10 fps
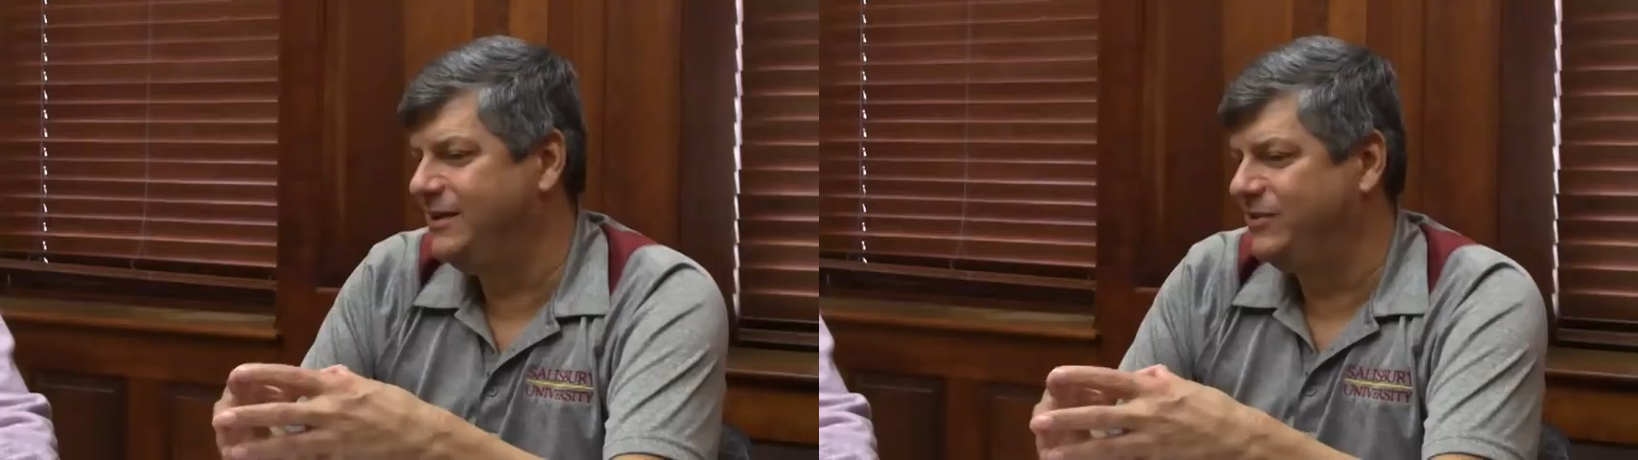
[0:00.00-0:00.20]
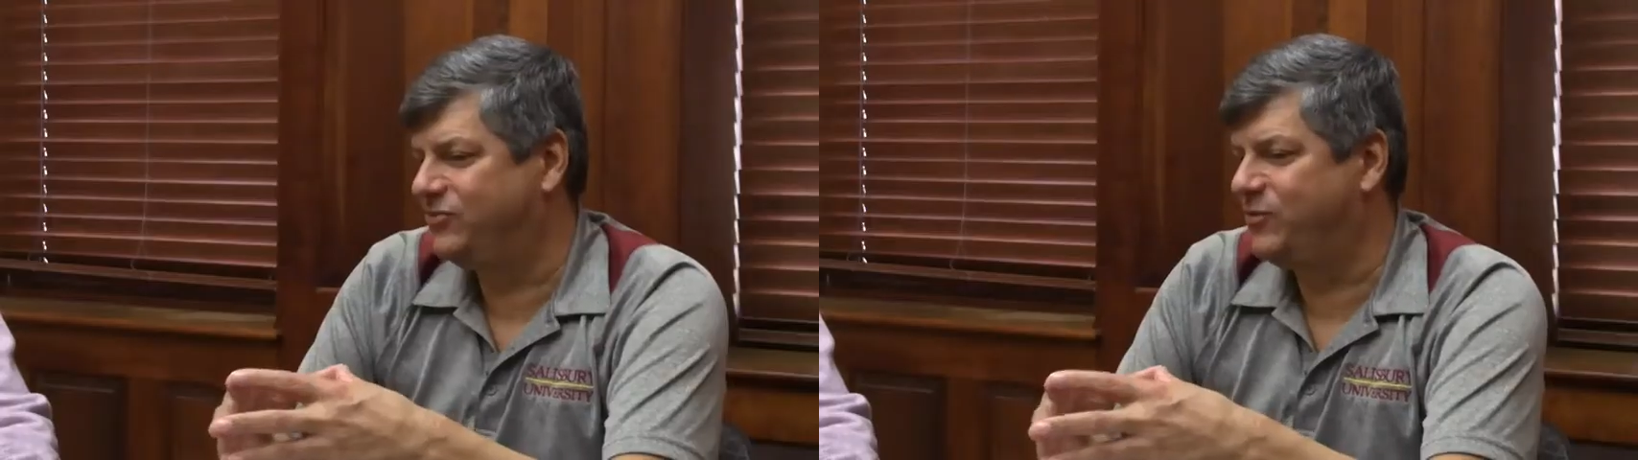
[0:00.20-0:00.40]

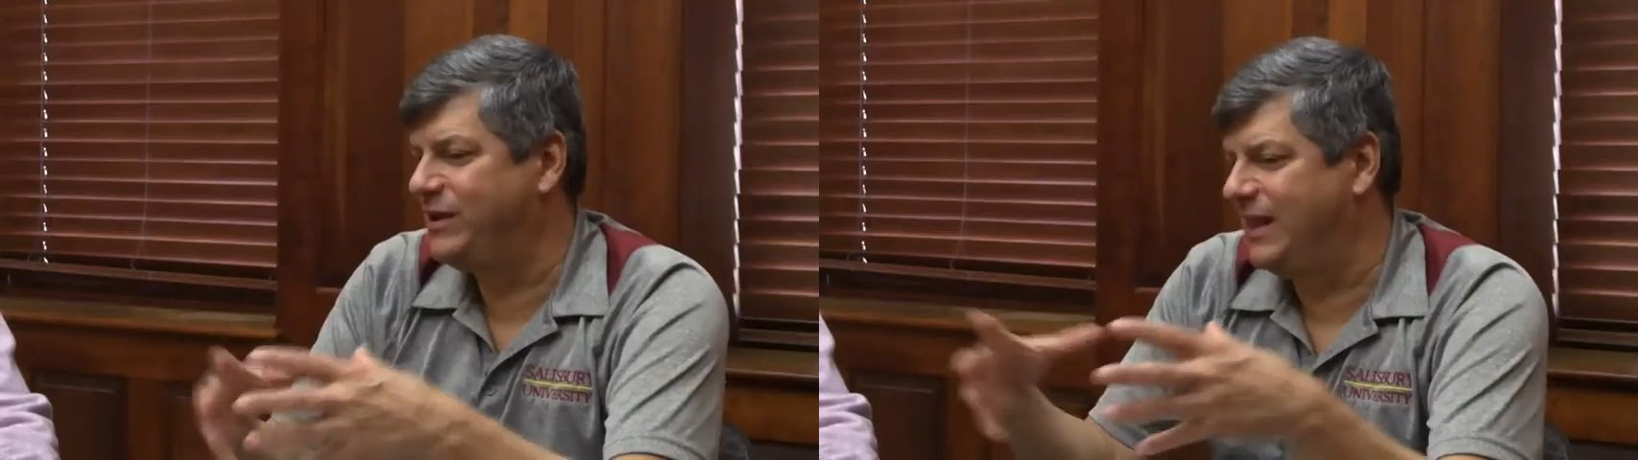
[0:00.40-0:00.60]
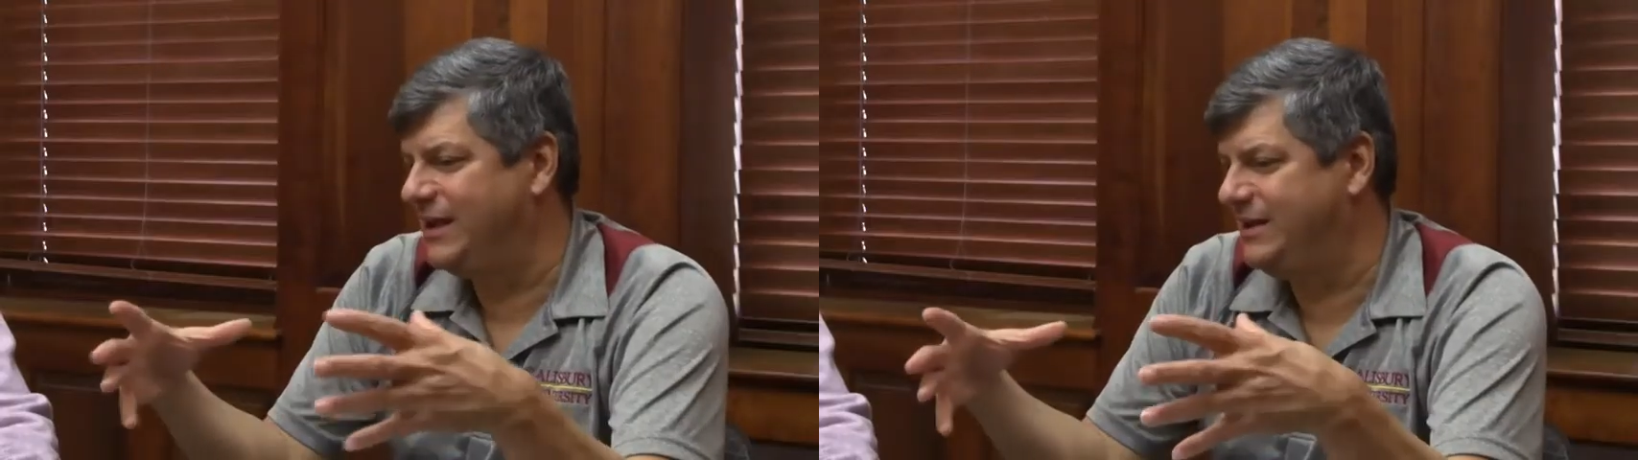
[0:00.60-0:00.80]

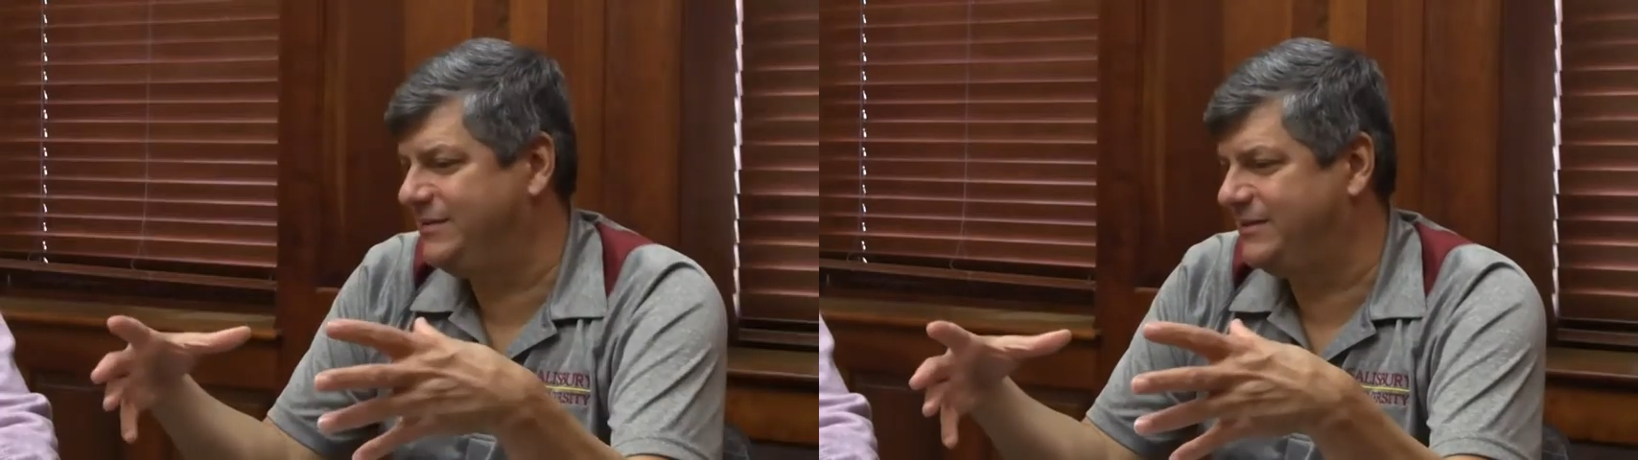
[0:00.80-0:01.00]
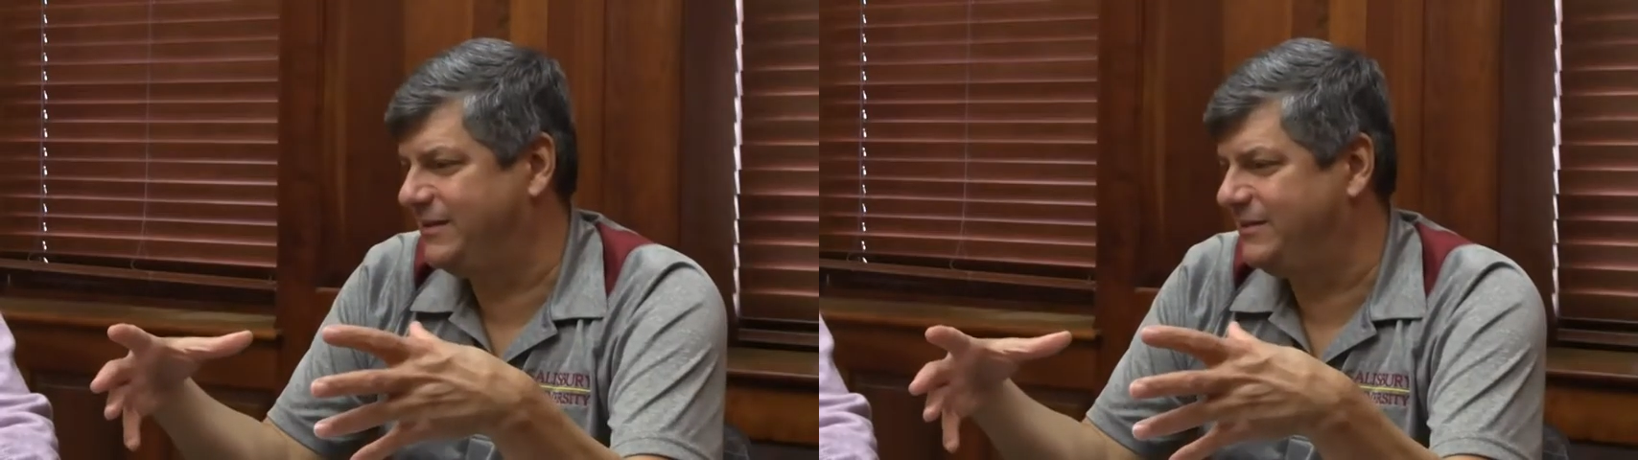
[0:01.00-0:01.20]
straight line
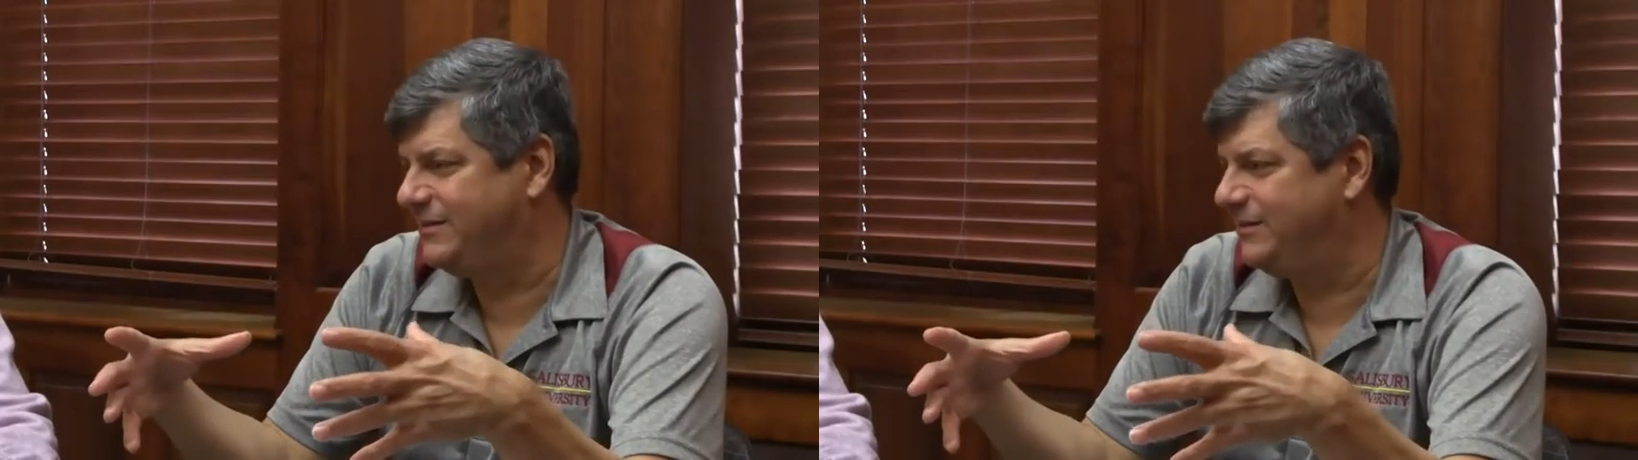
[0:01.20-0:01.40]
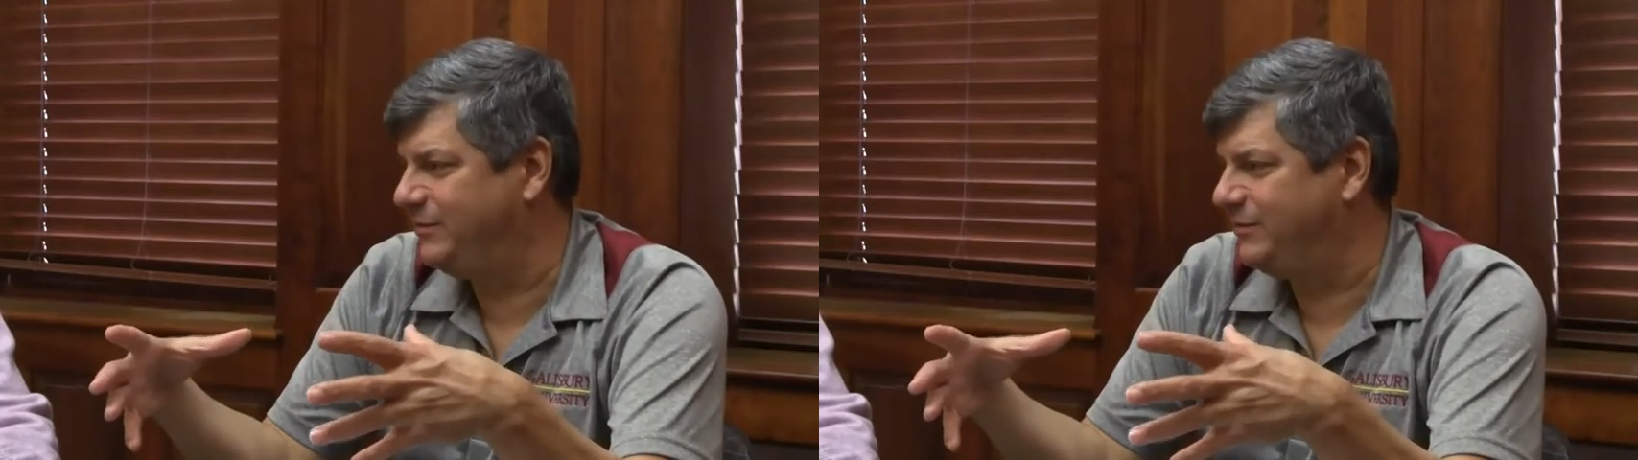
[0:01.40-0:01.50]
distance,